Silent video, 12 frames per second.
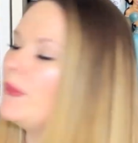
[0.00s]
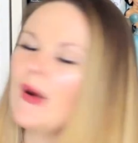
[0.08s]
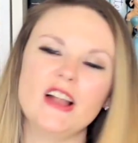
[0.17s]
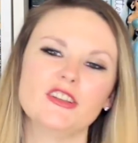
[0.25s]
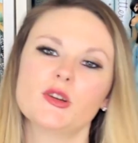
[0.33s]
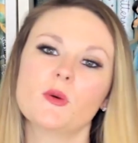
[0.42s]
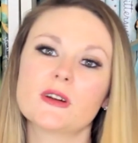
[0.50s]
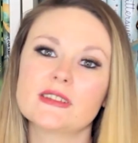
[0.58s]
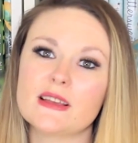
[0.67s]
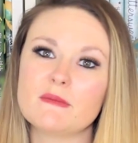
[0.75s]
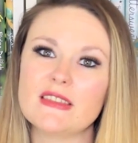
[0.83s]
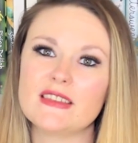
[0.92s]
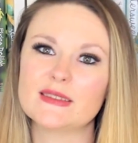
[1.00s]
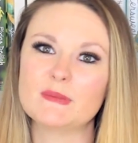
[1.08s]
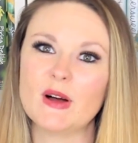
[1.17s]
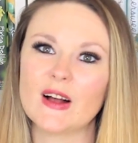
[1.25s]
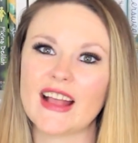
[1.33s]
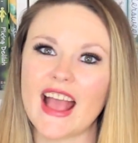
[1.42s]
But Tor sent me this
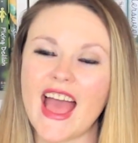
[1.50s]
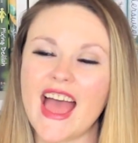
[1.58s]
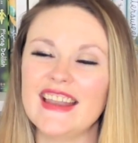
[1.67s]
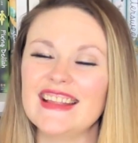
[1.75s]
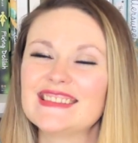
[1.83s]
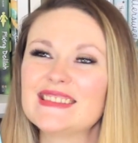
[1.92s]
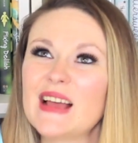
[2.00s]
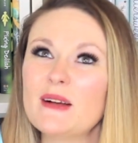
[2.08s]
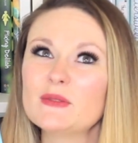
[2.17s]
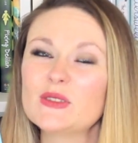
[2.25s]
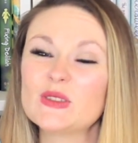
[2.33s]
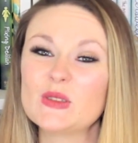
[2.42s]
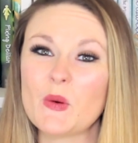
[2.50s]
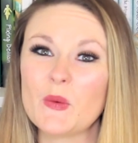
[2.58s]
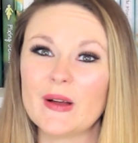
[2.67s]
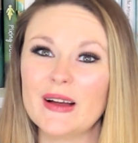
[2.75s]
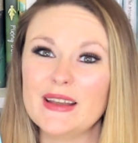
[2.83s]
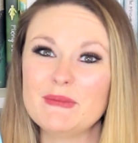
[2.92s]
book, and it sounds so
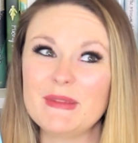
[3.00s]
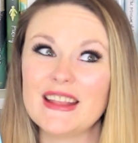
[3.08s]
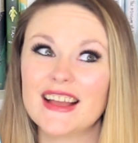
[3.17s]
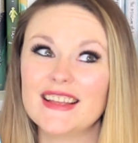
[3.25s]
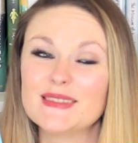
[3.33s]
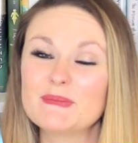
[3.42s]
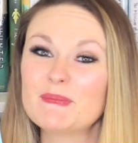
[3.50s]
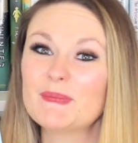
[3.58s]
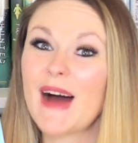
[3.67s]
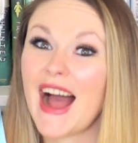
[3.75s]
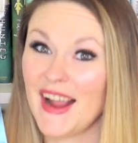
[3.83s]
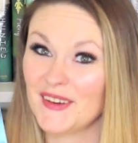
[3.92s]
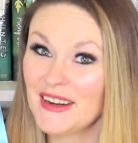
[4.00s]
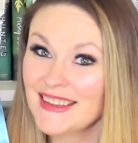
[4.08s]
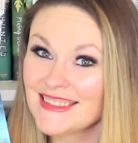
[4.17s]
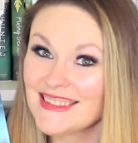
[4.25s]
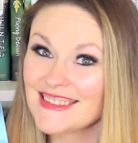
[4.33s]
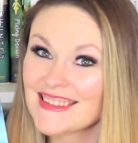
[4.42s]
good because
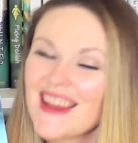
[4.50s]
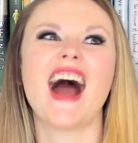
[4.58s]
pirates.